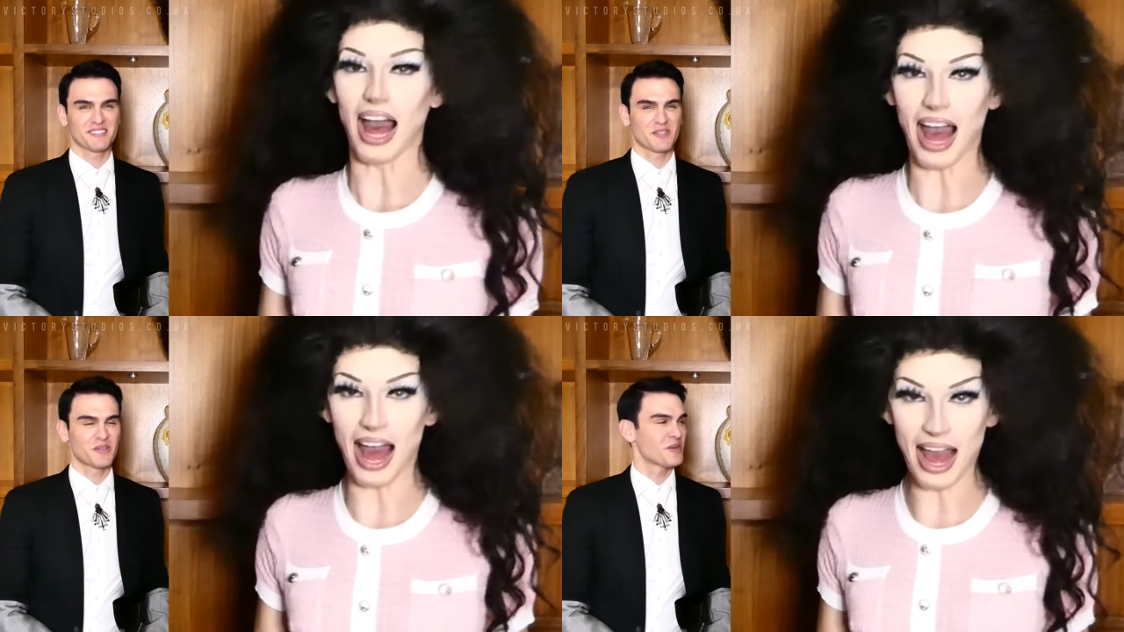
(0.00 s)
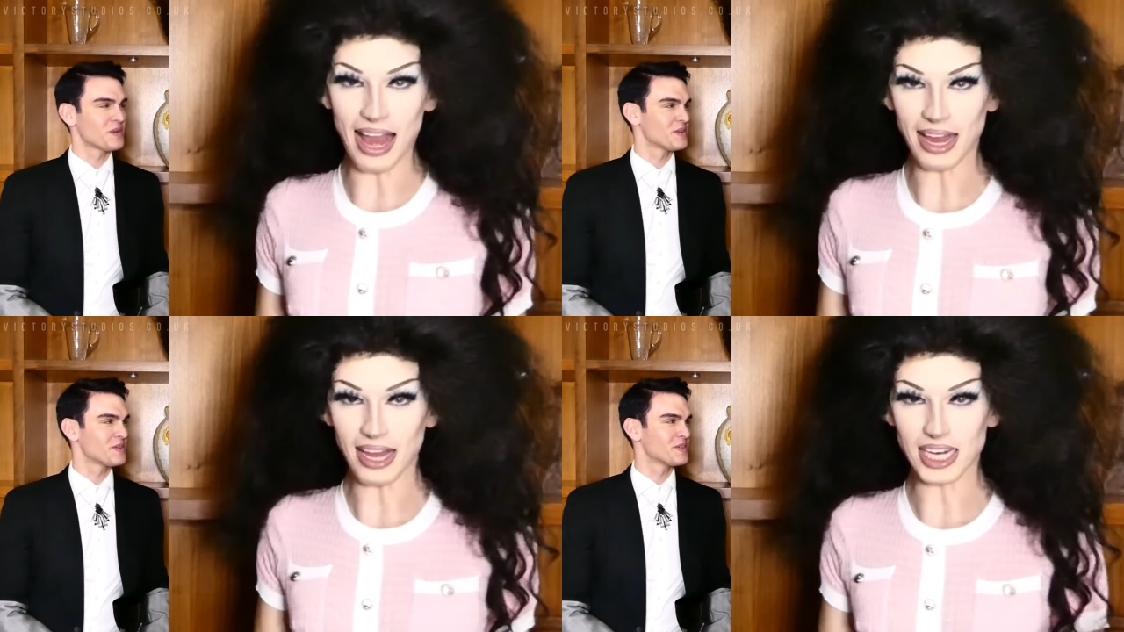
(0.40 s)

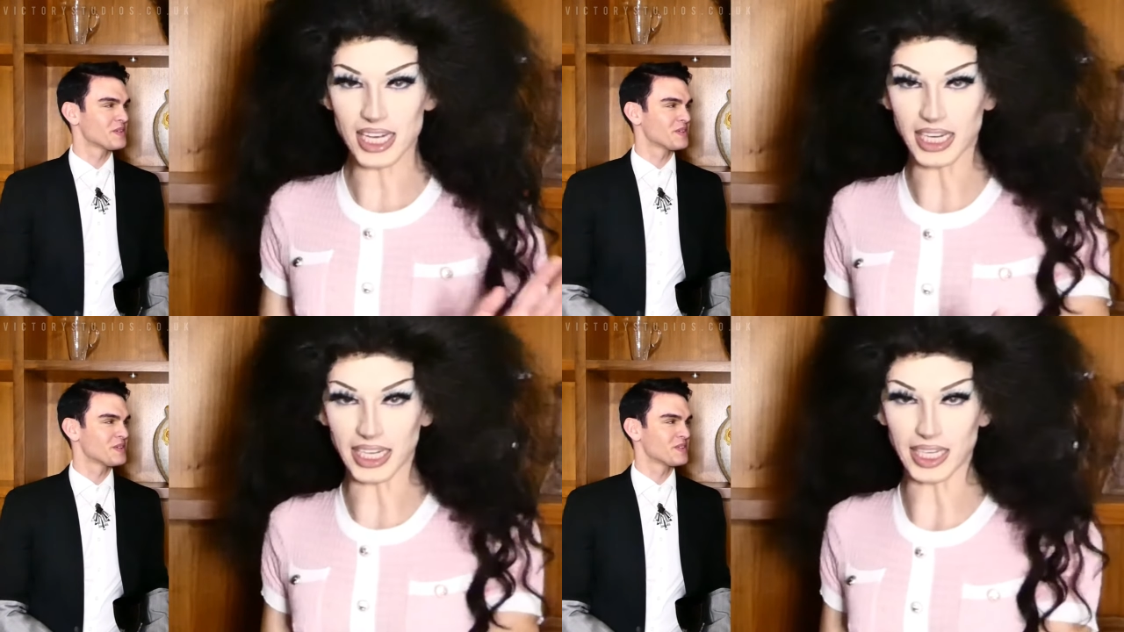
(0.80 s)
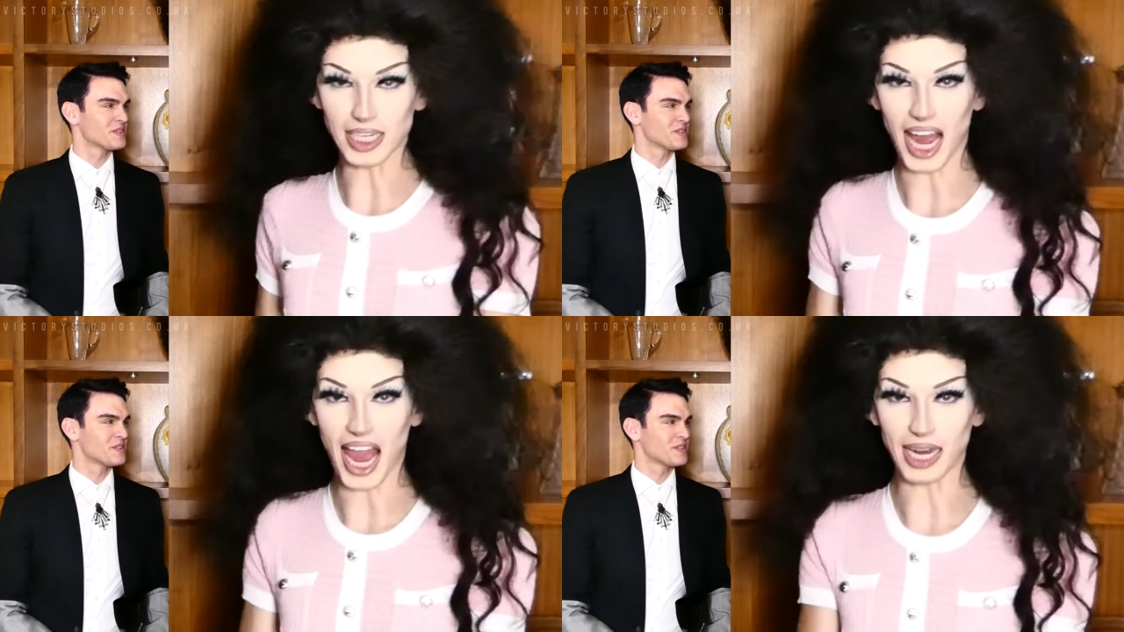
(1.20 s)
Speaker 1: I need
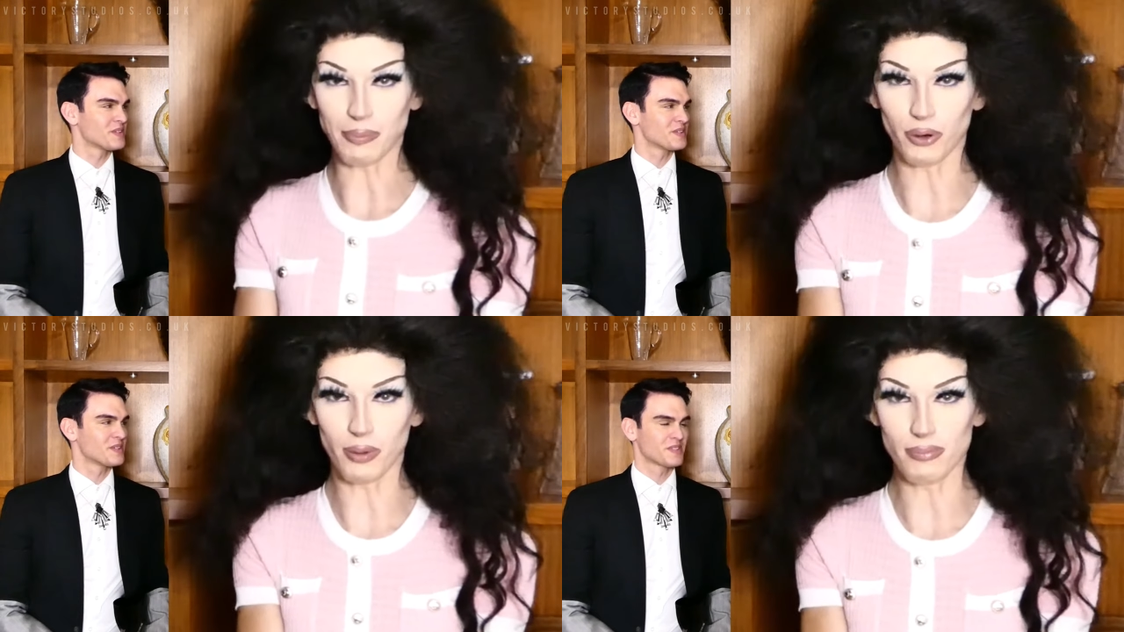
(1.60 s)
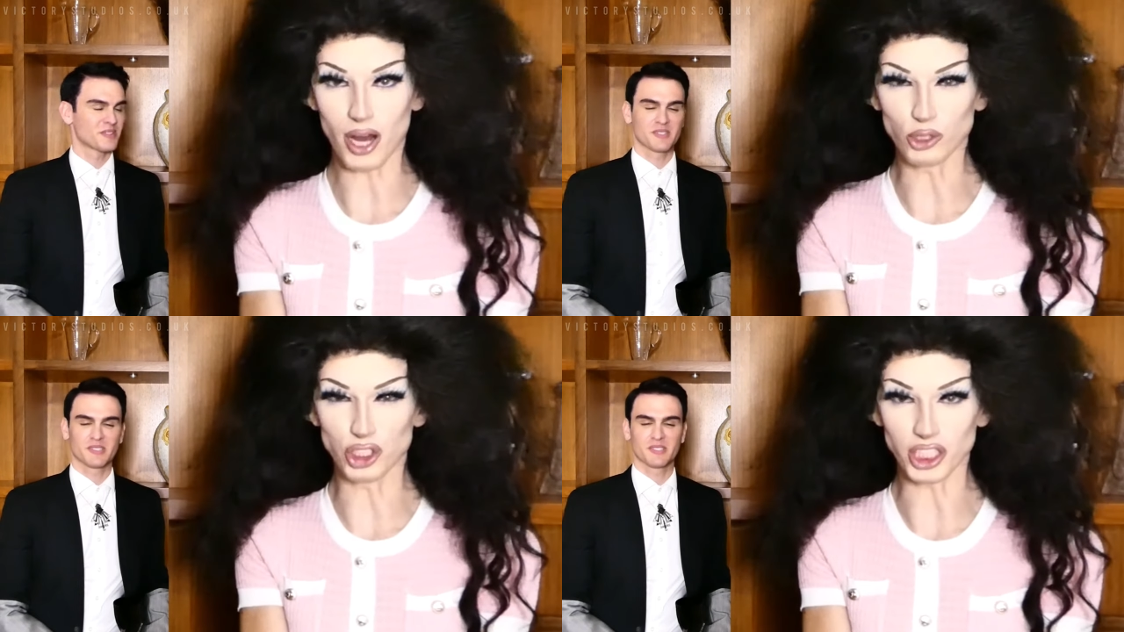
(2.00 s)
a
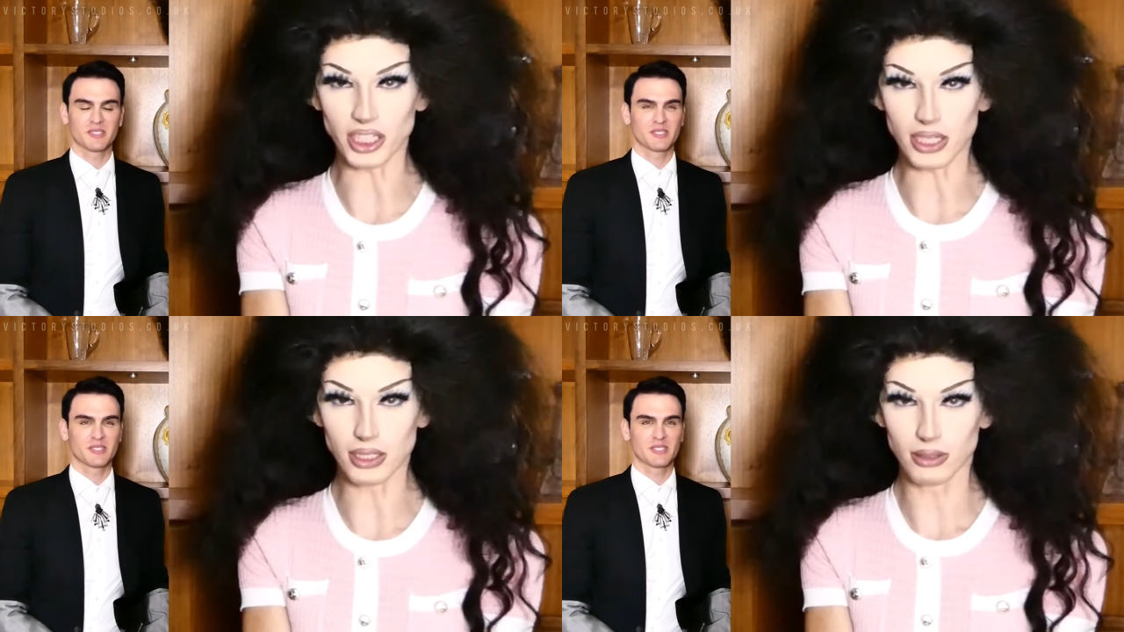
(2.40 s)
promotion.